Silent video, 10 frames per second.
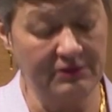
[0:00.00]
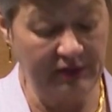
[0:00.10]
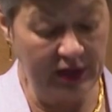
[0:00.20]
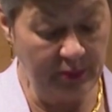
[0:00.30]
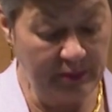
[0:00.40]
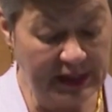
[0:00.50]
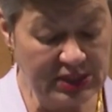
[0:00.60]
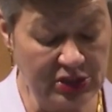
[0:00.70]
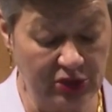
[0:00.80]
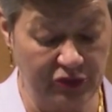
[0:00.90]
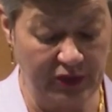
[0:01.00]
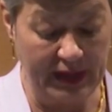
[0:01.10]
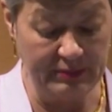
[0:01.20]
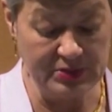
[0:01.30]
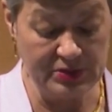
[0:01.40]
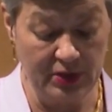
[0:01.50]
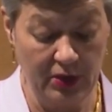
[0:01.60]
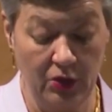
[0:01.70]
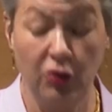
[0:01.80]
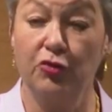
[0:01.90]
environmental crimes,
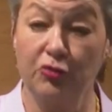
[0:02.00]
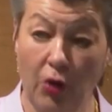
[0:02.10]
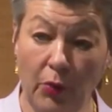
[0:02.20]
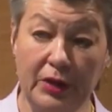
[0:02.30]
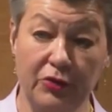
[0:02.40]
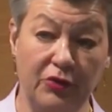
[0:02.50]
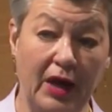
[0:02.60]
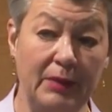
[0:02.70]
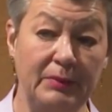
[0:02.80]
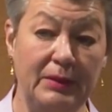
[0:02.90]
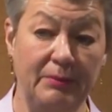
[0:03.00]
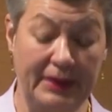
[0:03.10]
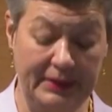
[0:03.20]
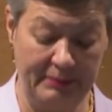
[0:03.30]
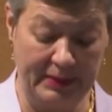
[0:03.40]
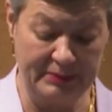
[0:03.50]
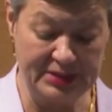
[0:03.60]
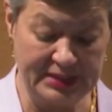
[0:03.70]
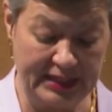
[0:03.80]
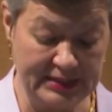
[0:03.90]
a growing crime in many member
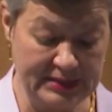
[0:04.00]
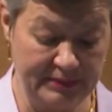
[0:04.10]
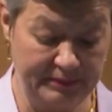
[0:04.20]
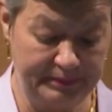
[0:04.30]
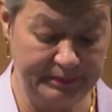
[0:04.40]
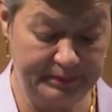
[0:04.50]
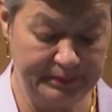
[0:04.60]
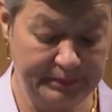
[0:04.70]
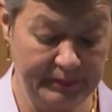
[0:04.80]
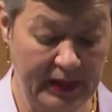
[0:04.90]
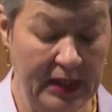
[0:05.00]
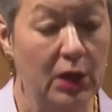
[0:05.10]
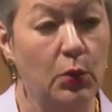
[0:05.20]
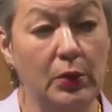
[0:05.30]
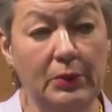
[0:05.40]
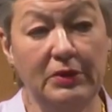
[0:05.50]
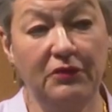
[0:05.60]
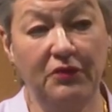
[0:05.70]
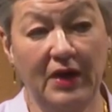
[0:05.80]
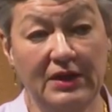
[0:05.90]
states. We will
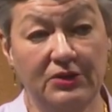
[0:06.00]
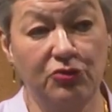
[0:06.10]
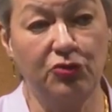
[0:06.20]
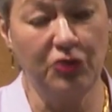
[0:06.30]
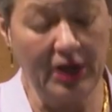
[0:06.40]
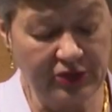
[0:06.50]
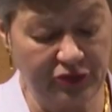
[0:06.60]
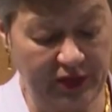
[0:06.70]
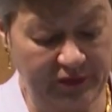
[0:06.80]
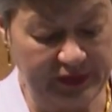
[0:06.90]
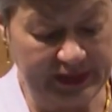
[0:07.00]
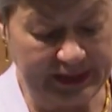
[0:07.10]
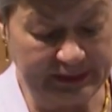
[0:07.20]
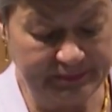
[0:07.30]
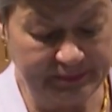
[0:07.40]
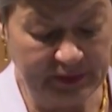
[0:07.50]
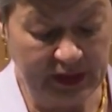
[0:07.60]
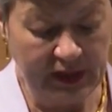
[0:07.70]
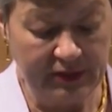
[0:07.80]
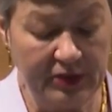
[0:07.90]
fight drug trafficking.
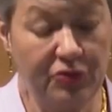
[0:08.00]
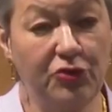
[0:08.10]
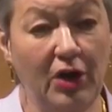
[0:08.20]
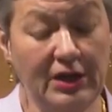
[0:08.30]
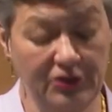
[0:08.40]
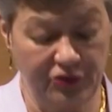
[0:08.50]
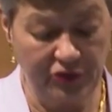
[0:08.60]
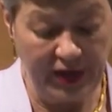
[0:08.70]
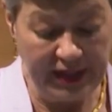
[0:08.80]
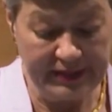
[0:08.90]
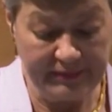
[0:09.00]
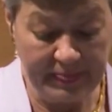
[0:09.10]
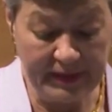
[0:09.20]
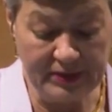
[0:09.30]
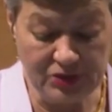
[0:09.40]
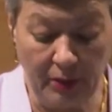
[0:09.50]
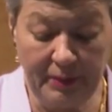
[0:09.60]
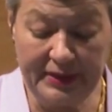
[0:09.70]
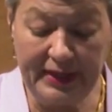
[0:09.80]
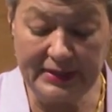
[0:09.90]
The drug trade
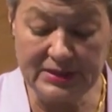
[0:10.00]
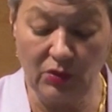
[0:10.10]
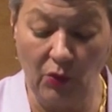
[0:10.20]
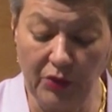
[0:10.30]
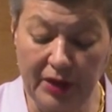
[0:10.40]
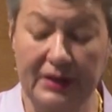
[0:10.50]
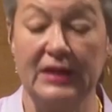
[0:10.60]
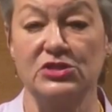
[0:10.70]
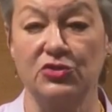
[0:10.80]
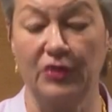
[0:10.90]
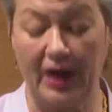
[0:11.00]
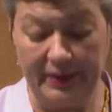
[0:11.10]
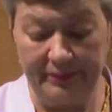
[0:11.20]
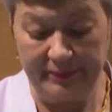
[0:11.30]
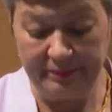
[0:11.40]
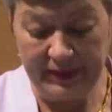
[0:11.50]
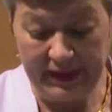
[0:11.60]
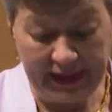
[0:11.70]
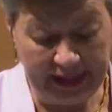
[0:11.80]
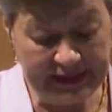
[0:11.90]
dominates organized crime
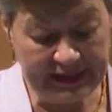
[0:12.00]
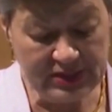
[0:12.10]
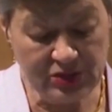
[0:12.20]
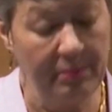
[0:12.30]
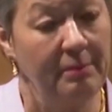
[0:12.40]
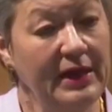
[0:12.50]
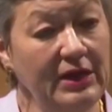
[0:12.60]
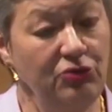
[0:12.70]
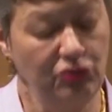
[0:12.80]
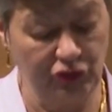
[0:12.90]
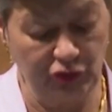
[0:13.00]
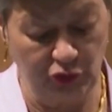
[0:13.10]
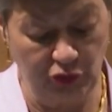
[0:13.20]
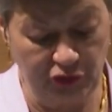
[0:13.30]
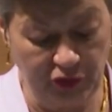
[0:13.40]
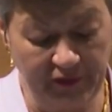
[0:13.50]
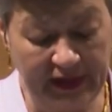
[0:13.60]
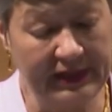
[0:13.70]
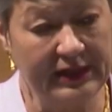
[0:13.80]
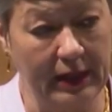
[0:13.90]
and is a major source of
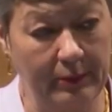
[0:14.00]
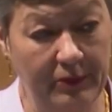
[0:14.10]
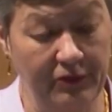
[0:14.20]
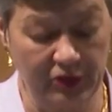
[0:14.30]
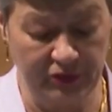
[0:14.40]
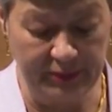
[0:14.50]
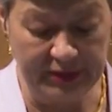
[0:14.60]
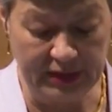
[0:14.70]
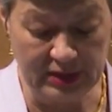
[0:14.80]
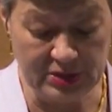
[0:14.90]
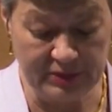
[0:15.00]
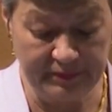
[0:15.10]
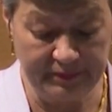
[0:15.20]
income for criminals.